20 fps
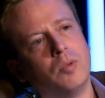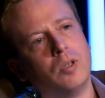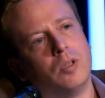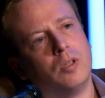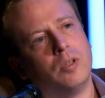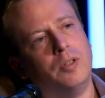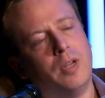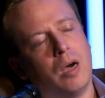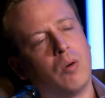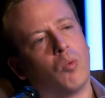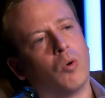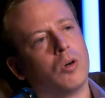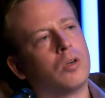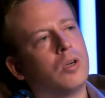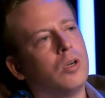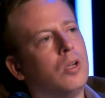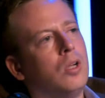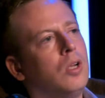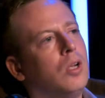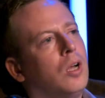Network.
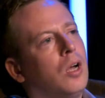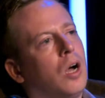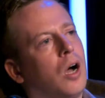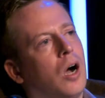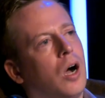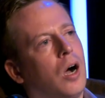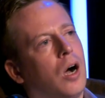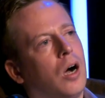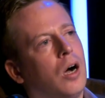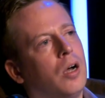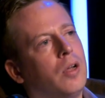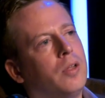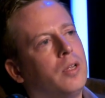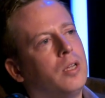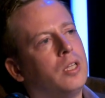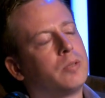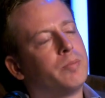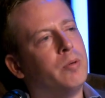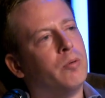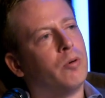
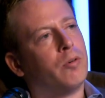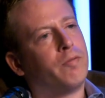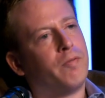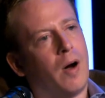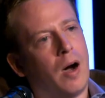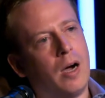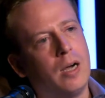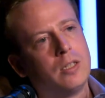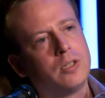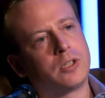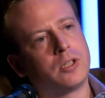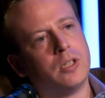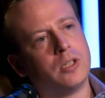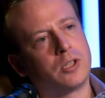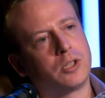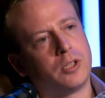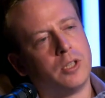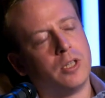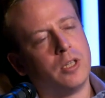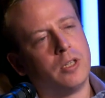It's been refined since then